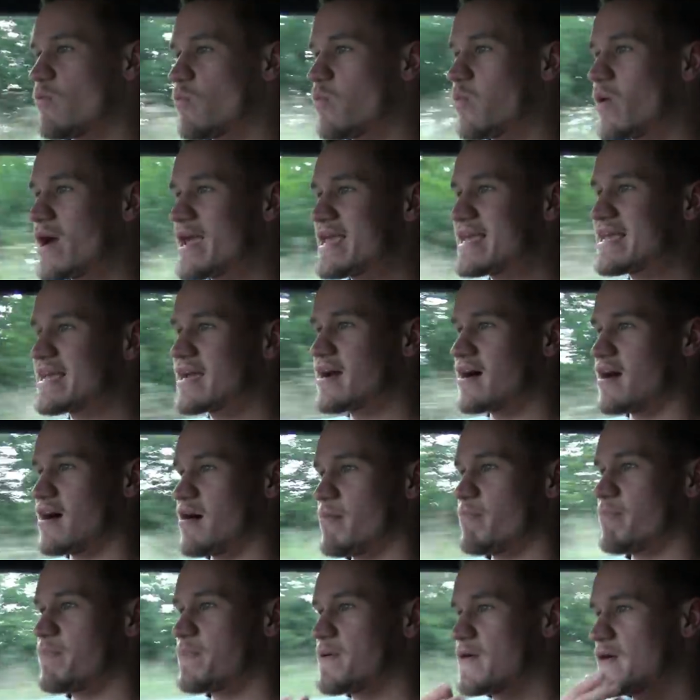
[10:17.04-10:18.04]
wake
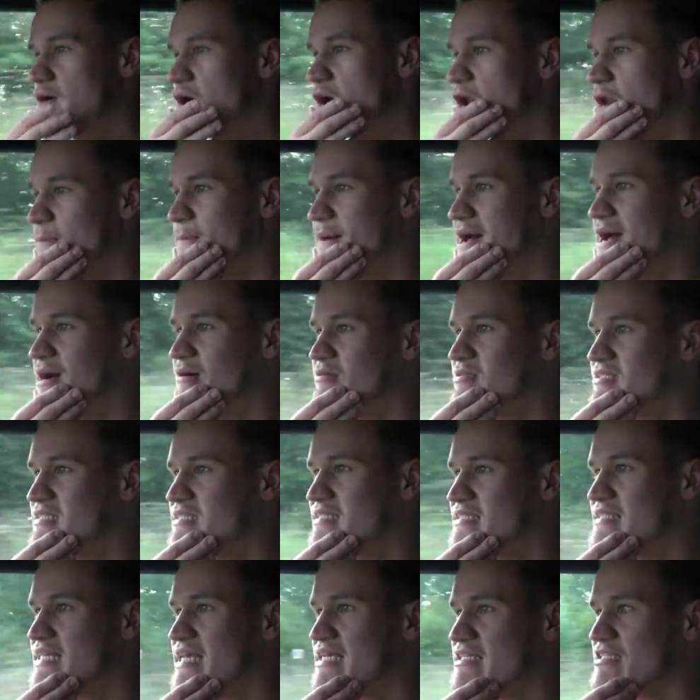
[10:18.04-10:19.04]
up at about
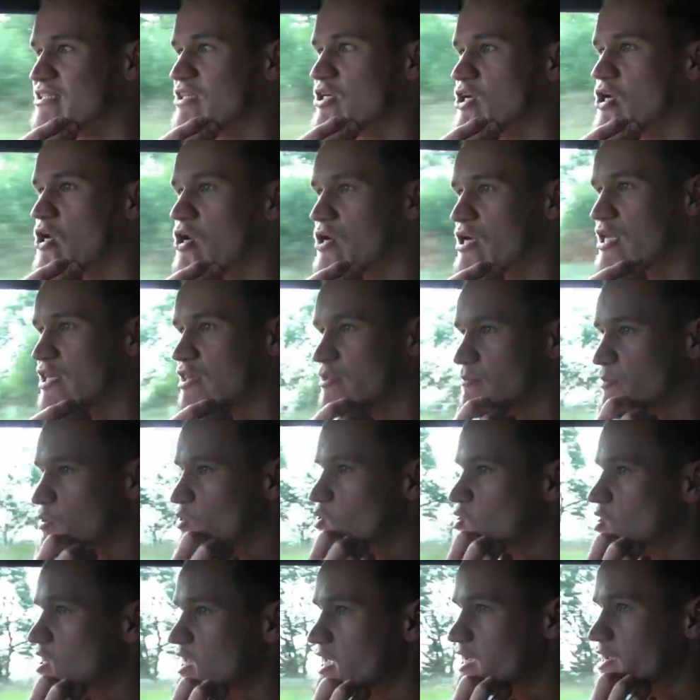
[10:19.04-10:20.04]
6 o'clock in the
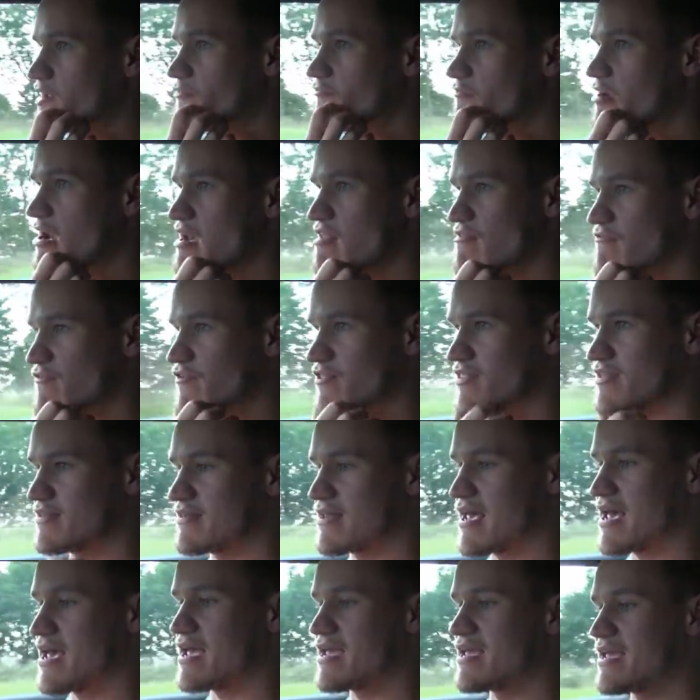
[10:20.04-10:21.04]
morning, ready for the
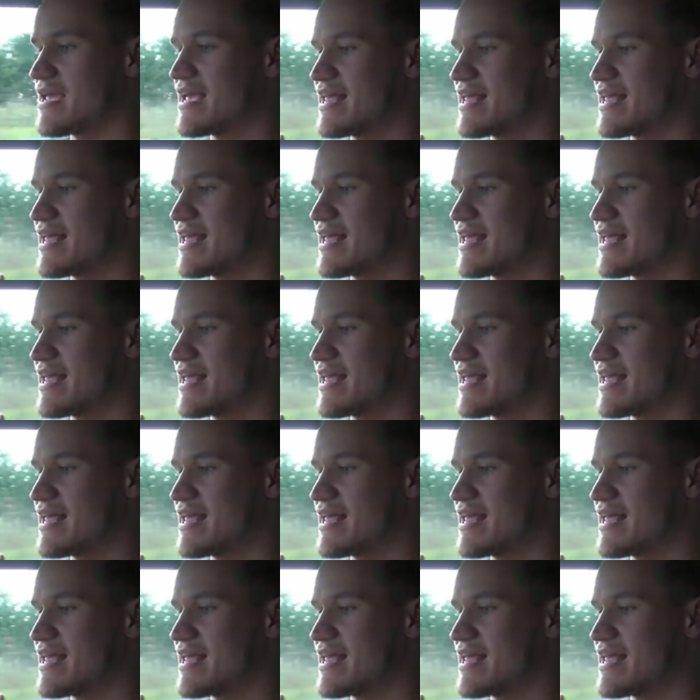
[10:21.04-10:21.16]
day.